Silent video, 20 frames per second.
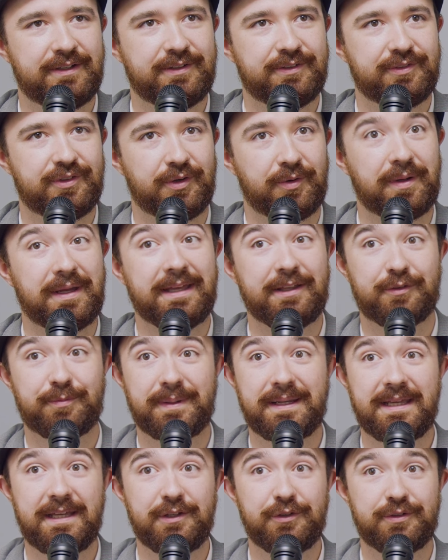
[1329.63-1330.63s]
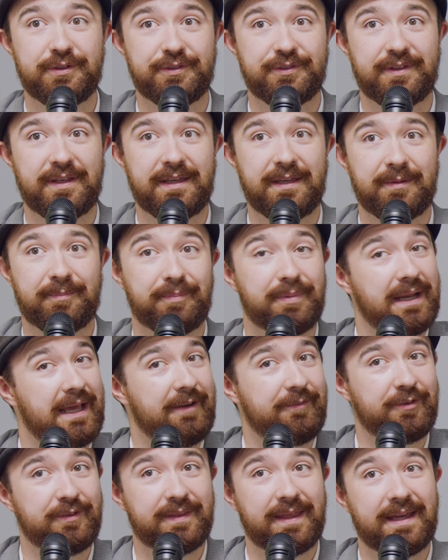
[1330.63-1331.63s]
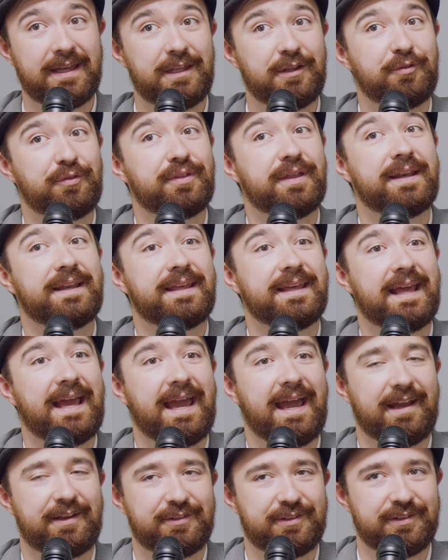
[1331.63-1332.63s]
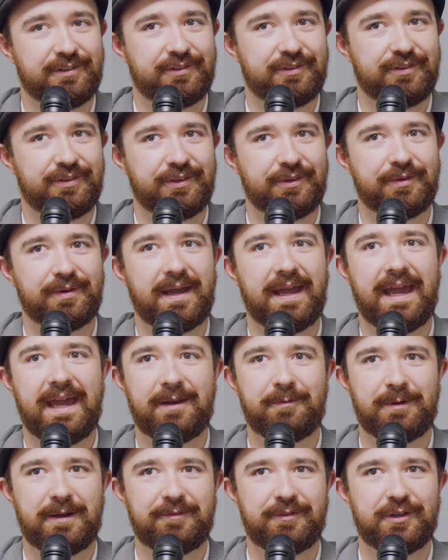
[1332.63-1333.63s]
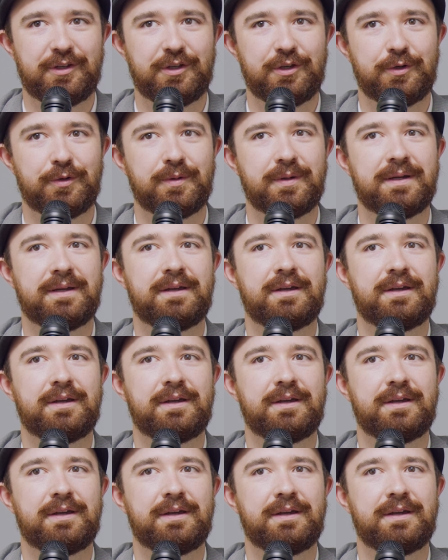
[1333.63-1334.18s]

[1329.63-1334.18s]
So it's been interesting, but after that, you then get access to ad revenue,